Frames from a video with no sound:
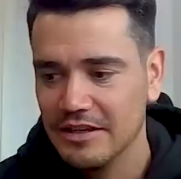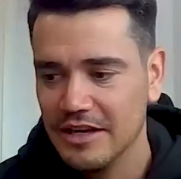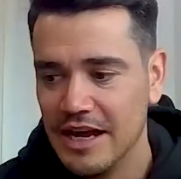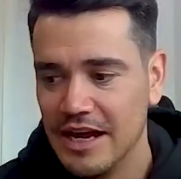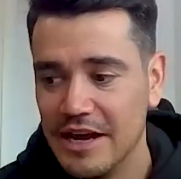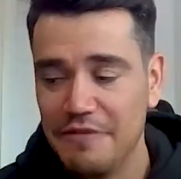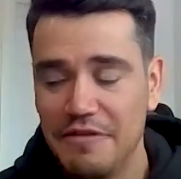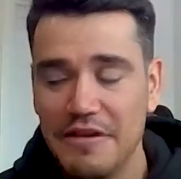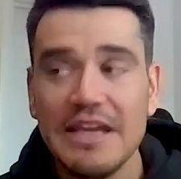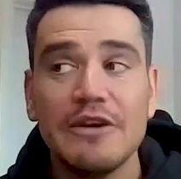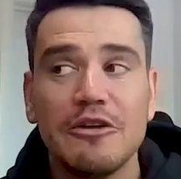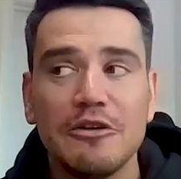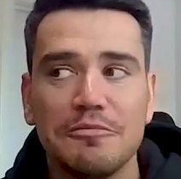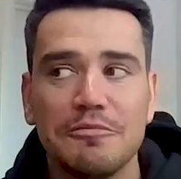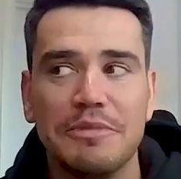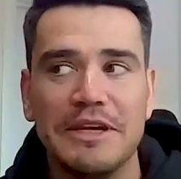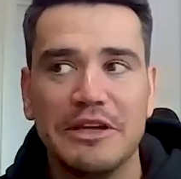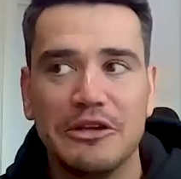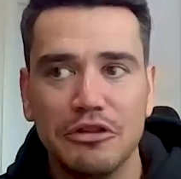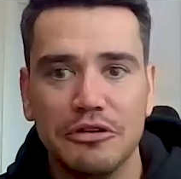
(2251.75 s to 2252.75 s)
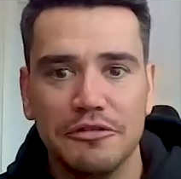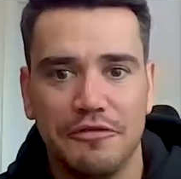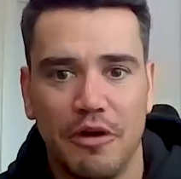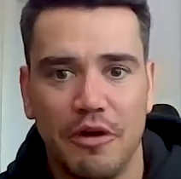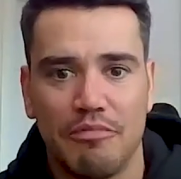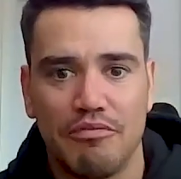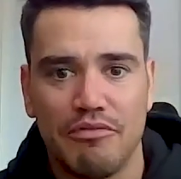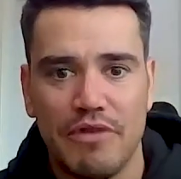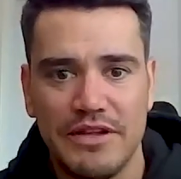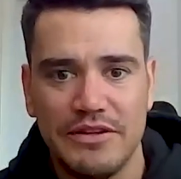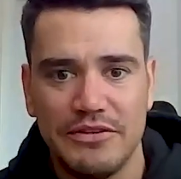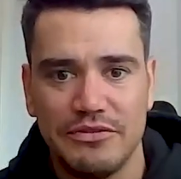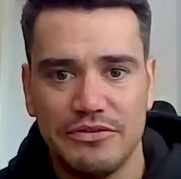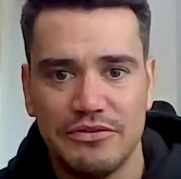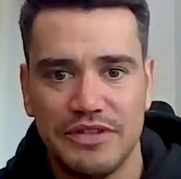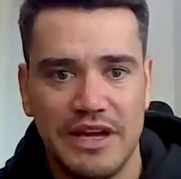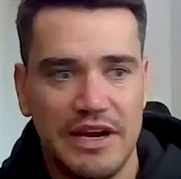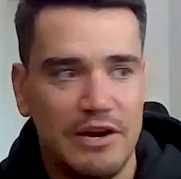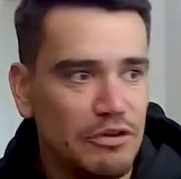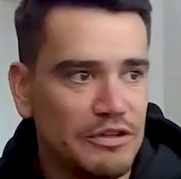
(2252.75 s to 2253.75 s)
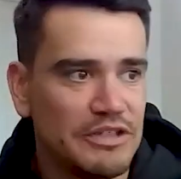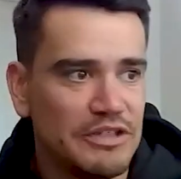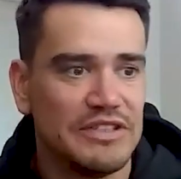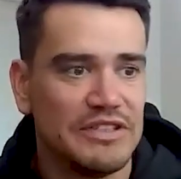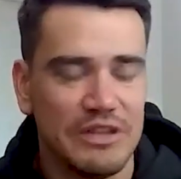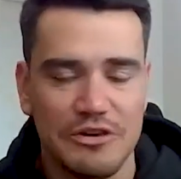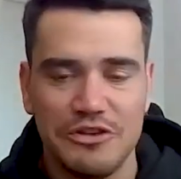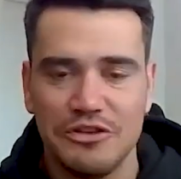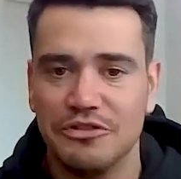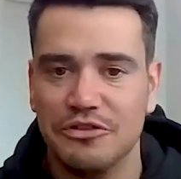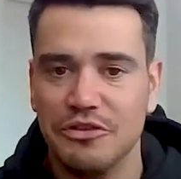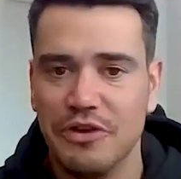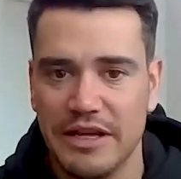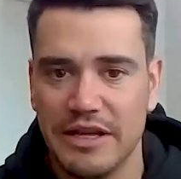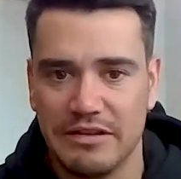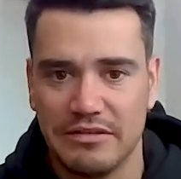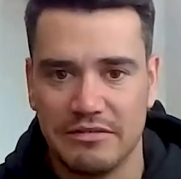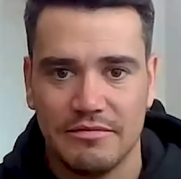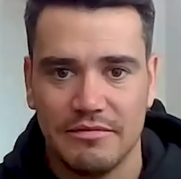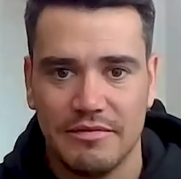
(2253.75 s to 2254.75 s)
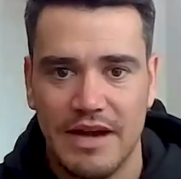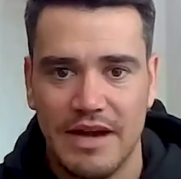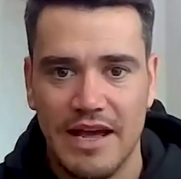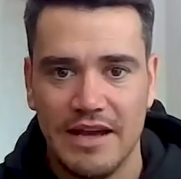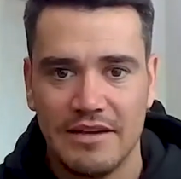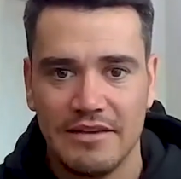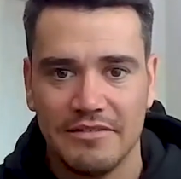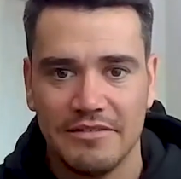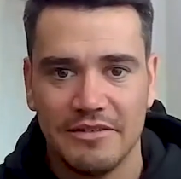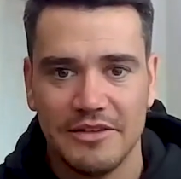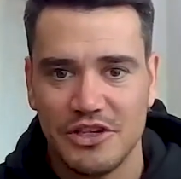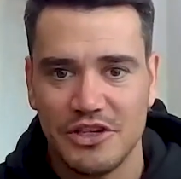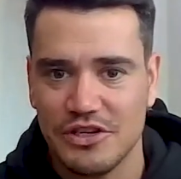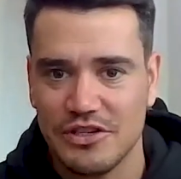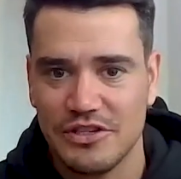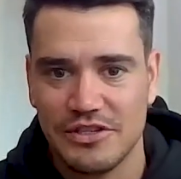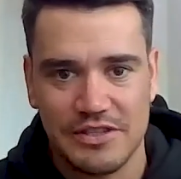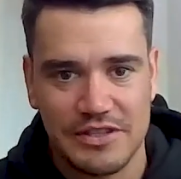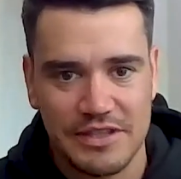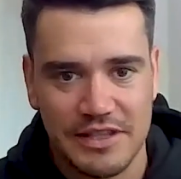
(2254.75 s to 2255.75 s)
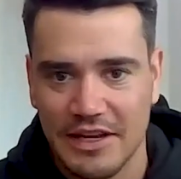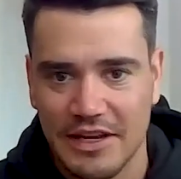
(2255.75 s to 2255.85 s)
And I think it could be good for brands to say, look, this is how you do it. Right? It's just